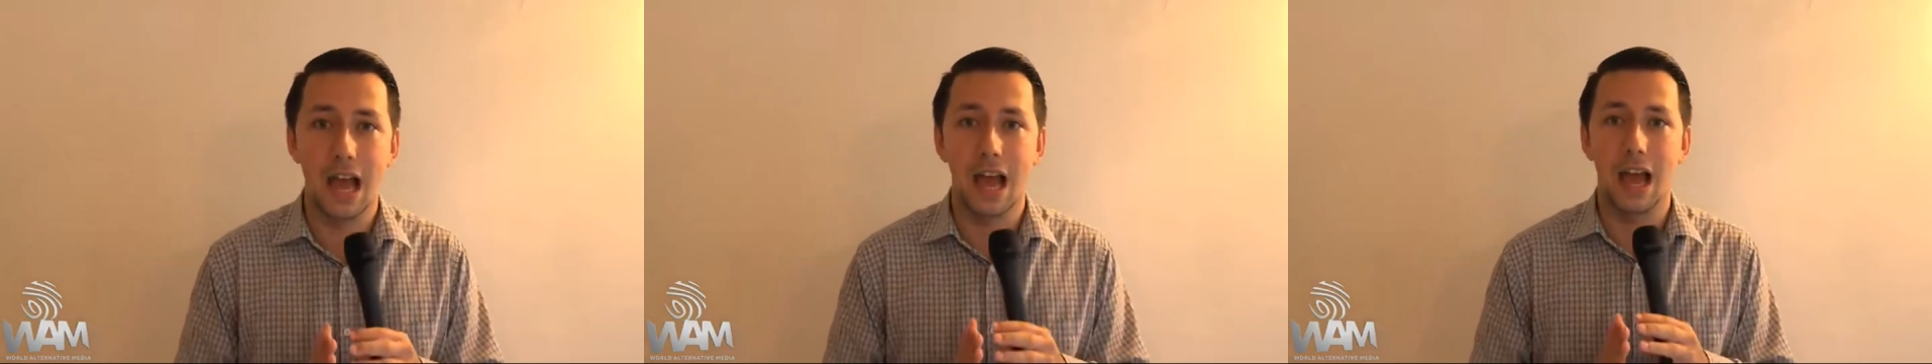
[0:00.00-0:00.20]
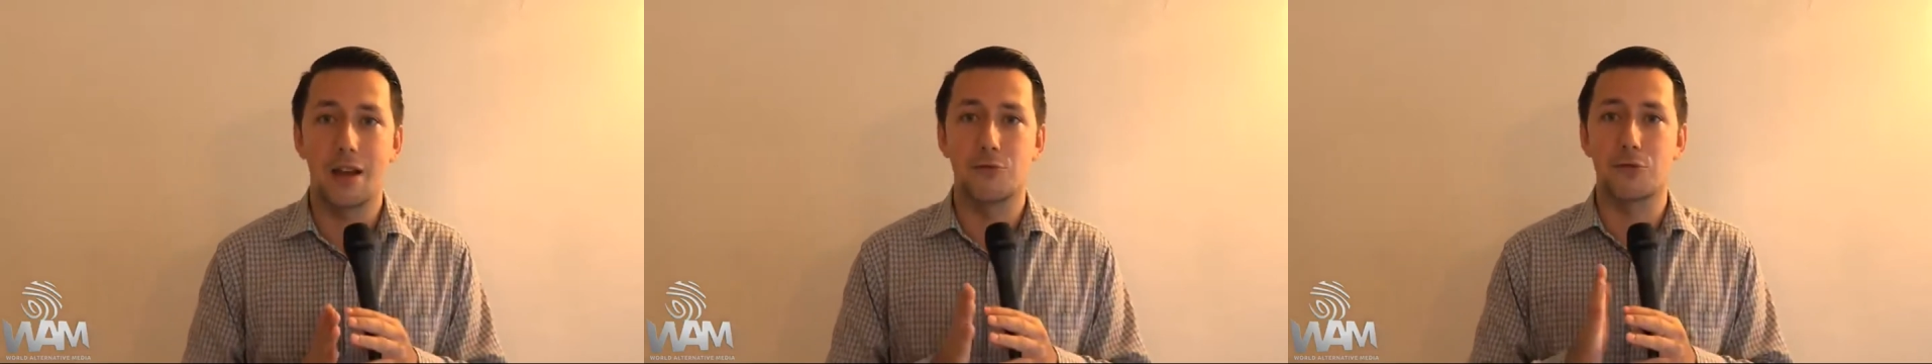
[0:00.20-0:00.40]

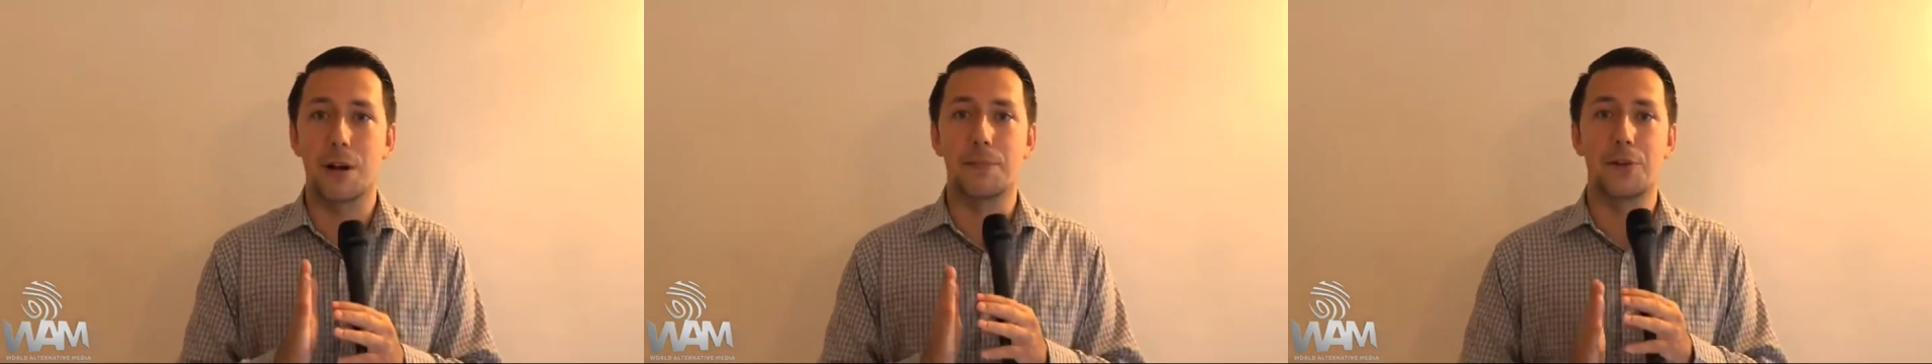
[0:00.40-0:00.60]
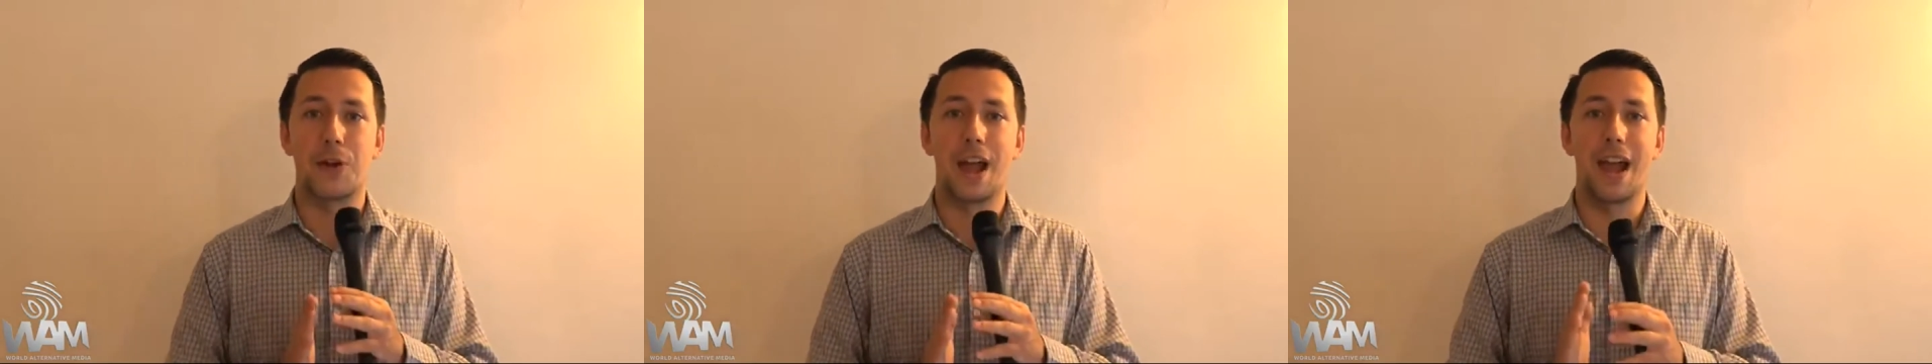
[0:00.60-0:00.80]
and
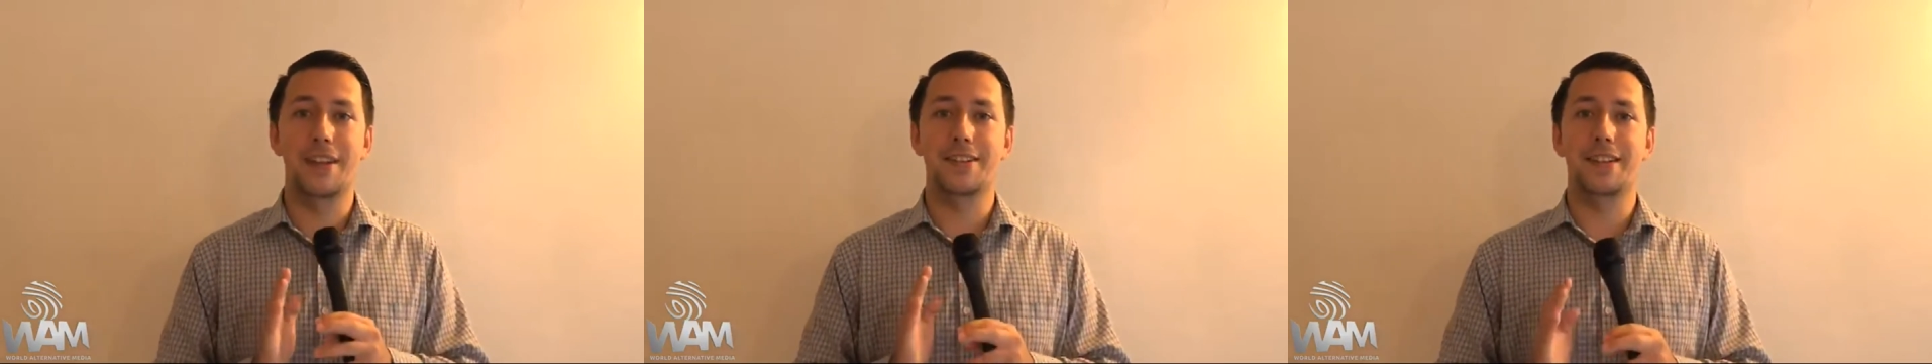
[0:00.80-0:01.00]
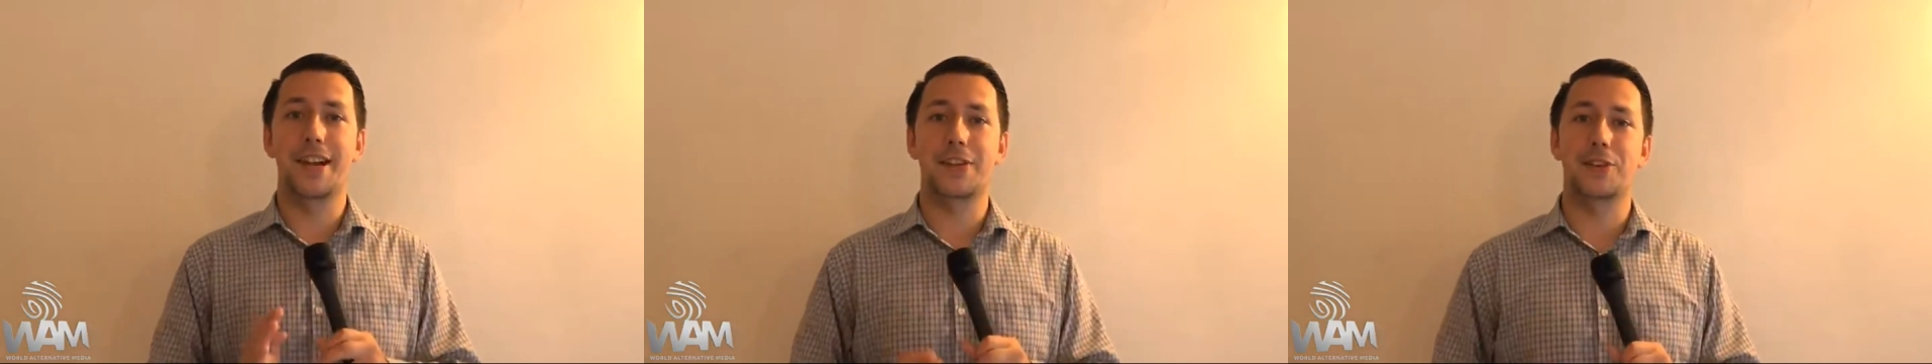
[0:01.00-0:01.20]
rub their
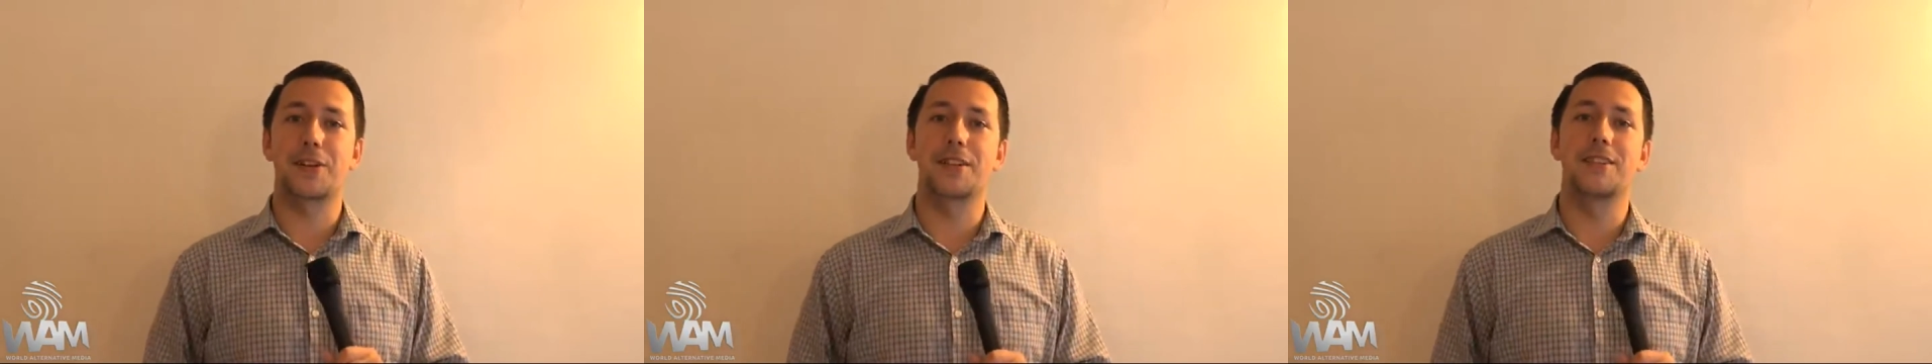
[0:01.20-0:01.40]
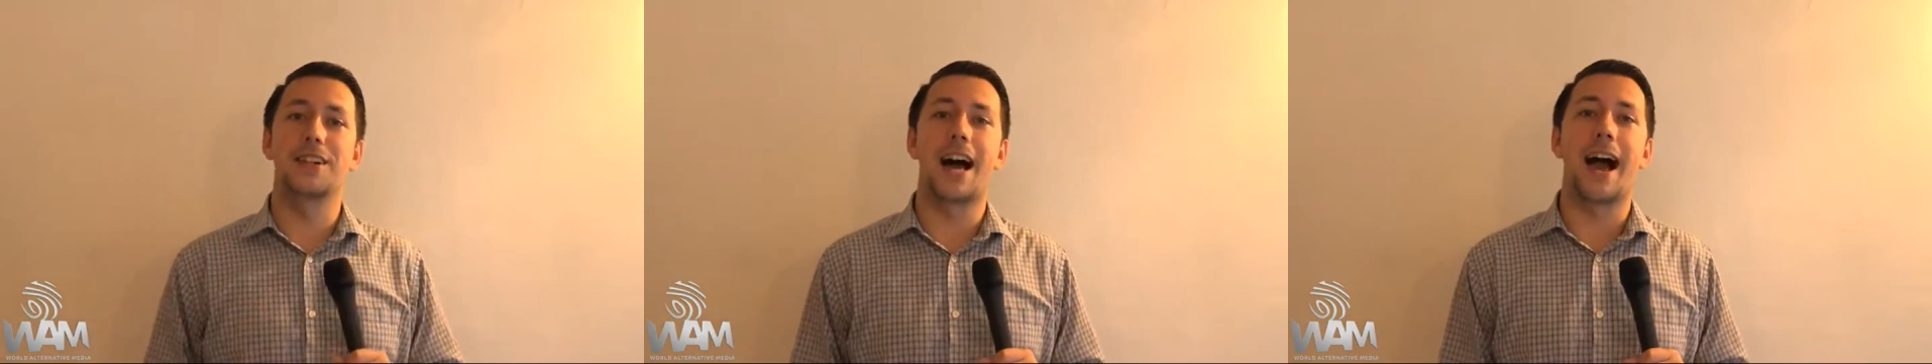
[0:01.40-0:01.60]
hands together
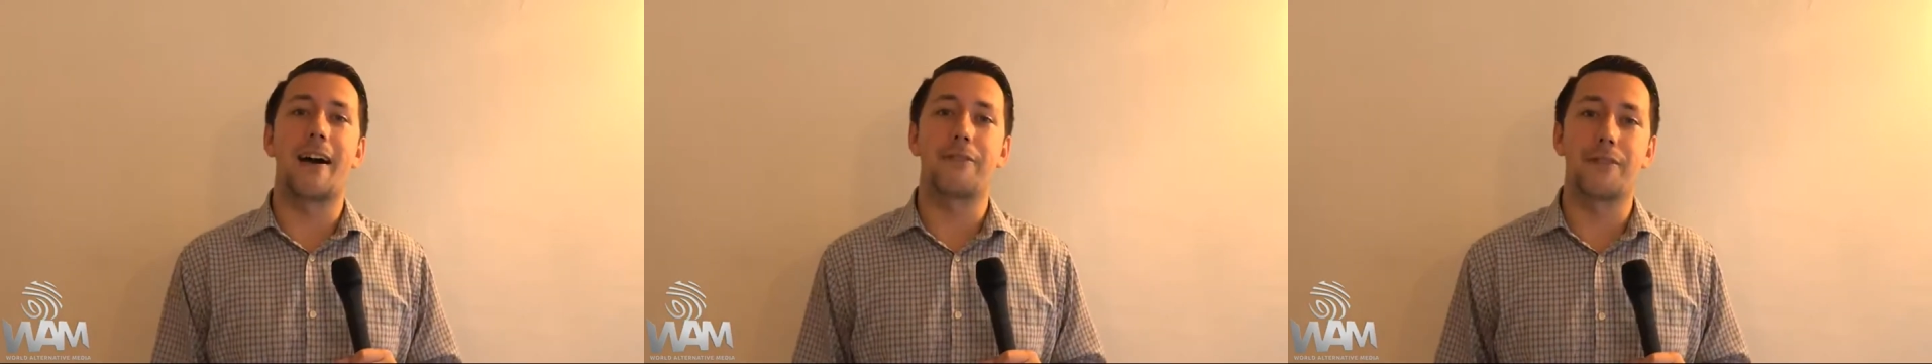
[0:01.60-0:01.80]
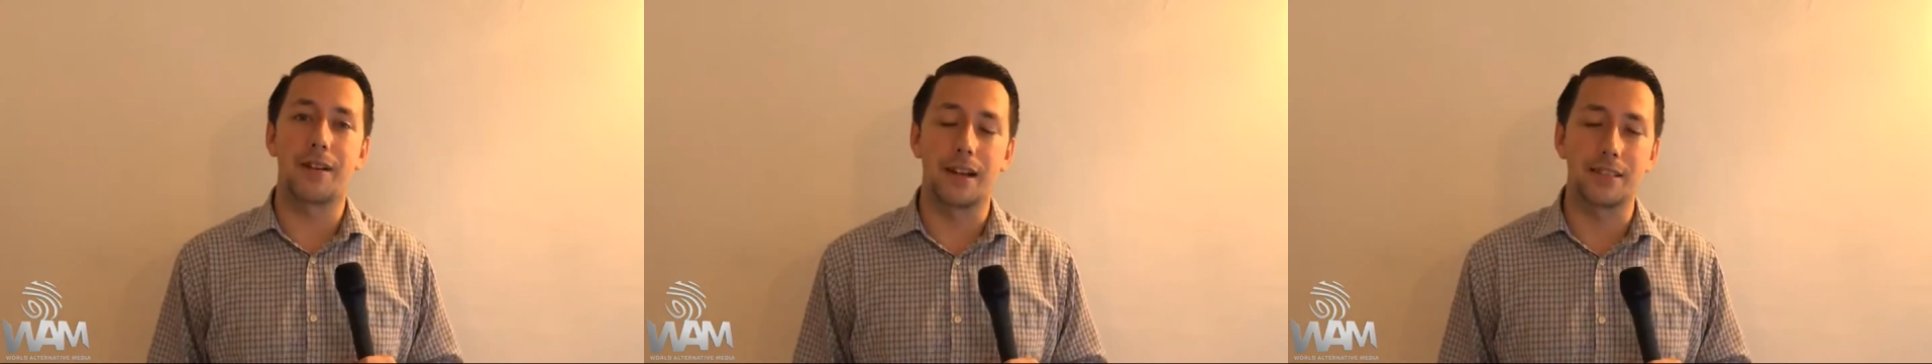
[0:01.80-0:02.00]
and
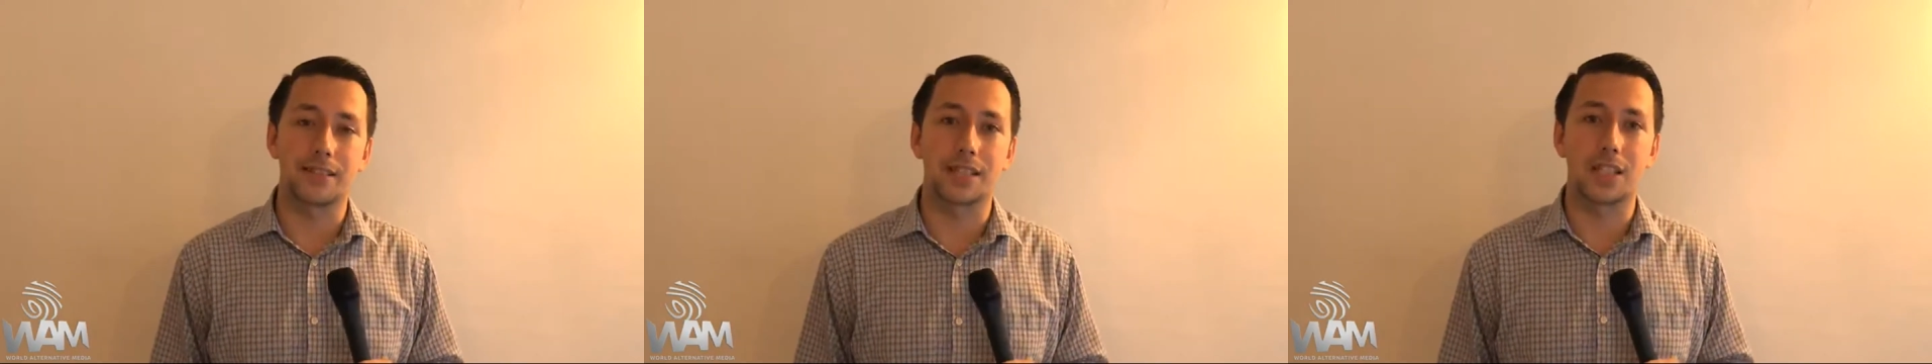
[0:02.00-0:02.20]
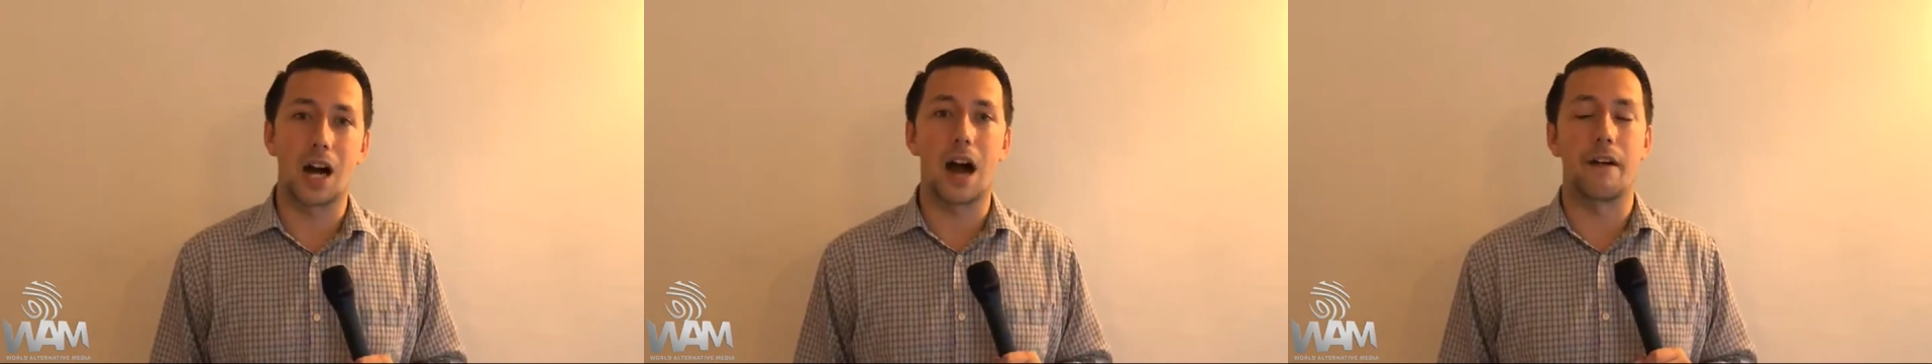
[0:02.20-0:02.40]
laugh and
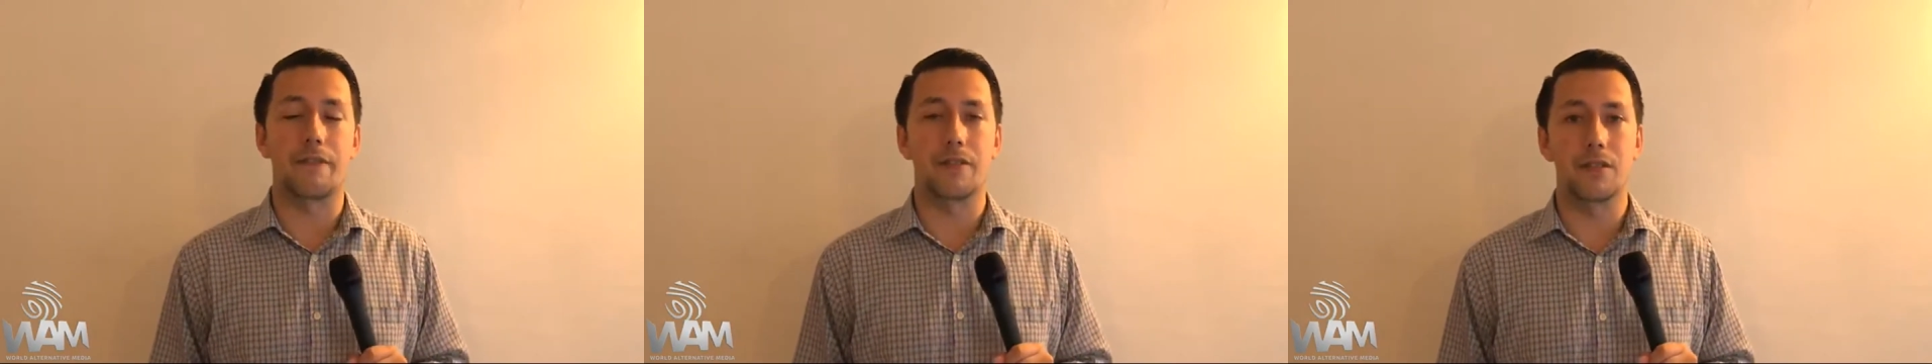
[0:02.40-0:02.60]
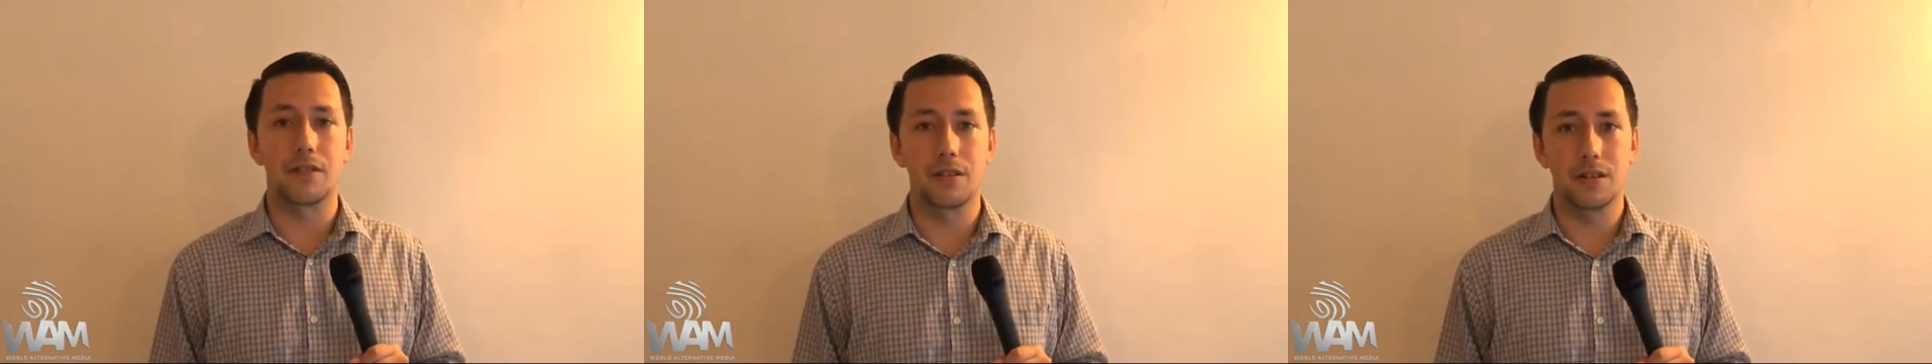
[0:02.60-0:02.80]

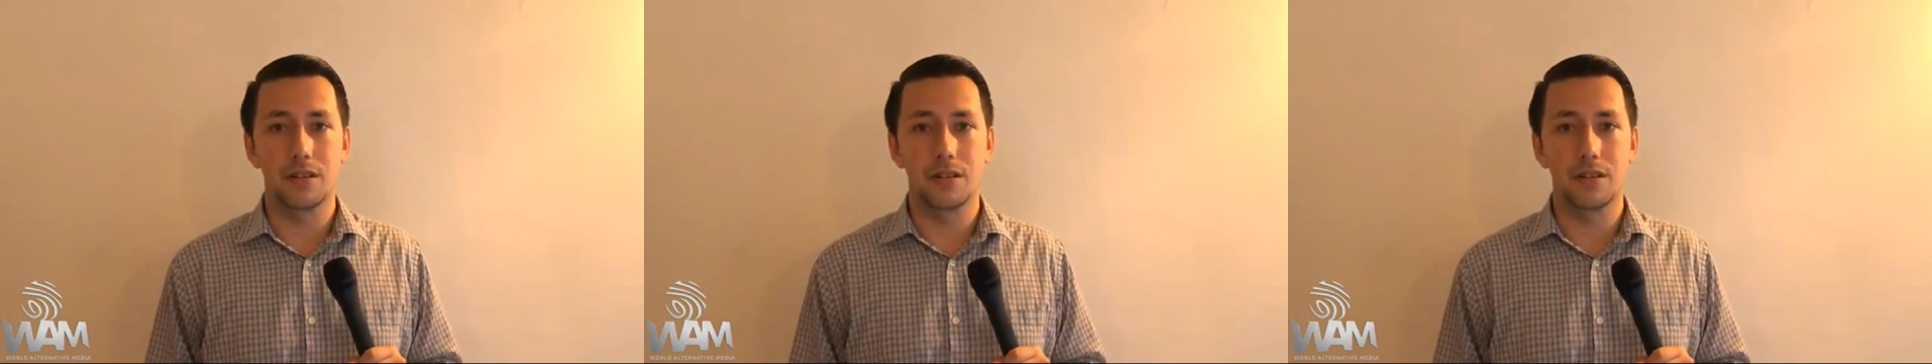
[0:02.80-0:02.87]
scoff